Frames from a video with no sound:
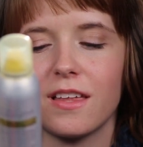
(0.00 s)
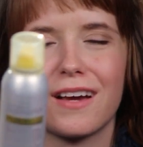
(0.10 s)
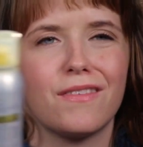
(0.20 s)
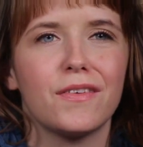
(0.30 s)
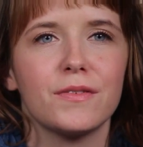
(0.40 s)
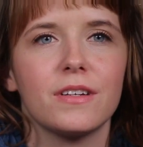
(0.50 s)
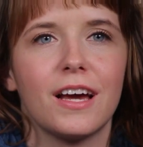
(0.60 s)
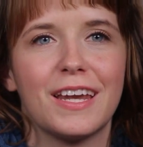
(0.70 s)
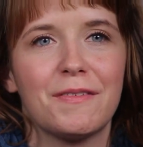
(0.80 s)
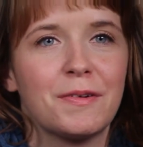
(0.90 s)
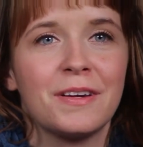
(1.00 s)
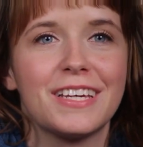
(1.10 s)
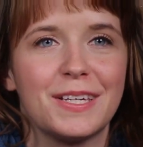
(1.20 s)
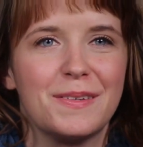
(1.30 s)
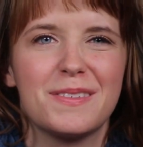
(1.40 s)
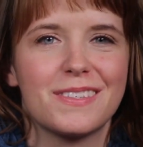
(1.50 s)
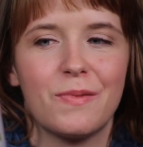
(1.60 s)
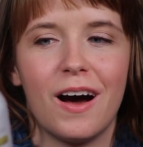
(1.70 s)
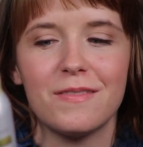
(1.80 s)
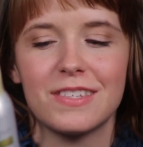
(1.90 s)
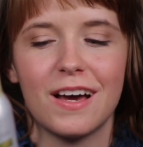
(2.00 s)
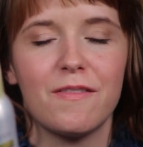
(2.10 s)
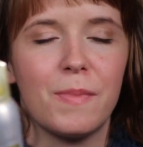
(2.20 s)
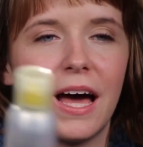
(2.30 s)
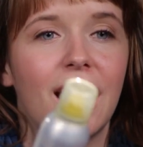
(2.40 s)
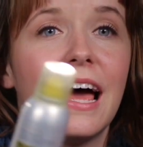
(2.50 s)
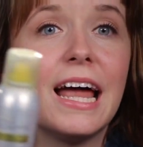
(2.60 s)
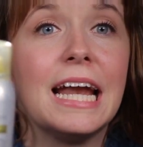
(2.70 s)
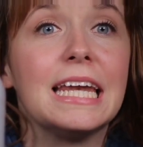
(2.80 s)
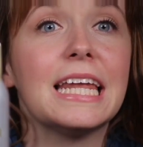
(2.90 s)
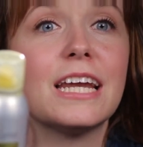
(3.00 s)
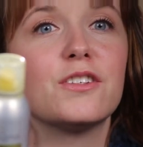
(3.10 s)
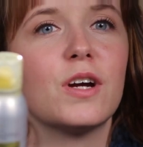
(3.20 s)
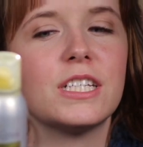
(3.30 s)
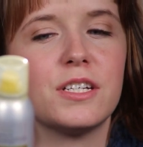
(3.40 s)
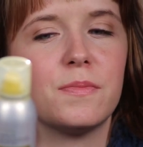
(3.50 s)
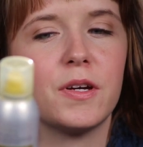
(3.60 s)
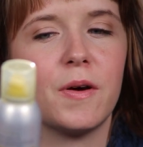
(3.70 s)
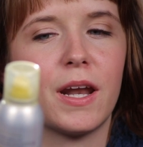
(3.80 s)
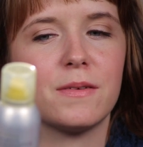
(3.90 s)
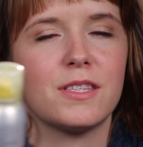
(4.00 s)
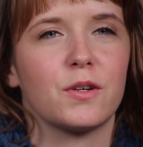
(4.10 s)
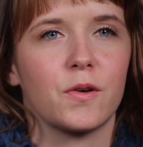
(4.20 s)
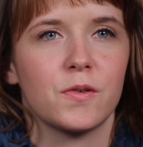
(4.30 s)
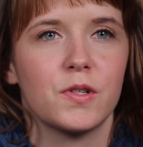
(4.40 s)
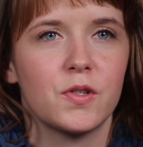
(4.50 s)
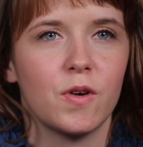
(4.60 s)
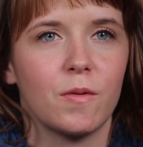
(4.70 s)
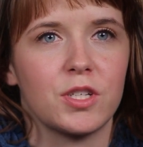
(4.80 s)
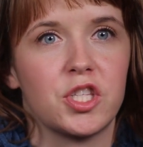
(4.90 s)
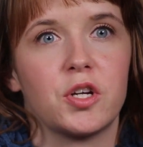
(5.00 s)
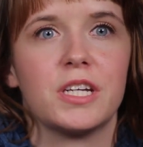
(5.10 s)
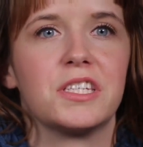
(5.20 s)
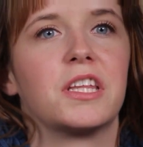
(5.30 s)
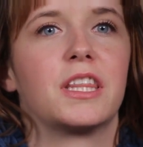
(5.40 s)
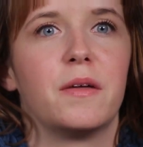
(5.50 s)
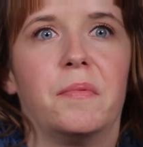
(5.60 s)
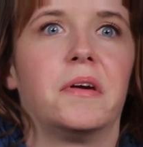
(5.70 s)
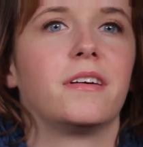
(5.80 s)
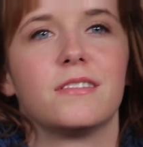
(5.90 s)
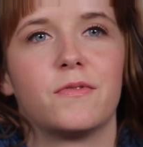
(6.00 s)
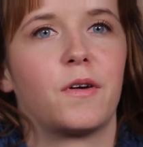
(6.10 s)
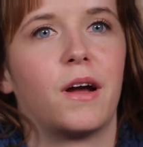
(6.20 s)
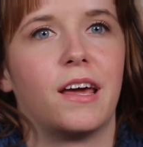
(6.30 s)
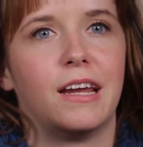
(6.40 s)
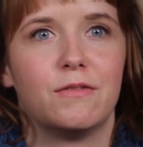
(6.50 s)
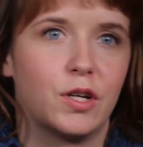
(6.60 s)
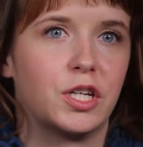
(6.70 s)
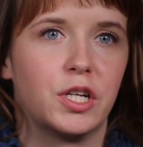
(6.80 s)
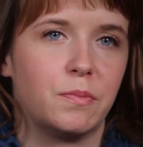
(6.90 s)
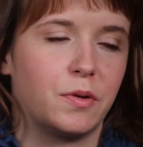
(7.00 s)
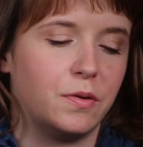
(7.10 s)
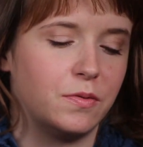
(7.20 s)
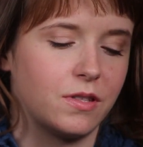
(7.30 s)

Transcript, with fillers: Like, I never really used Suave stuff, but needed a dry shampoo, and I was in the grocery store, which there isn't like the biggest variety of dry shampoos.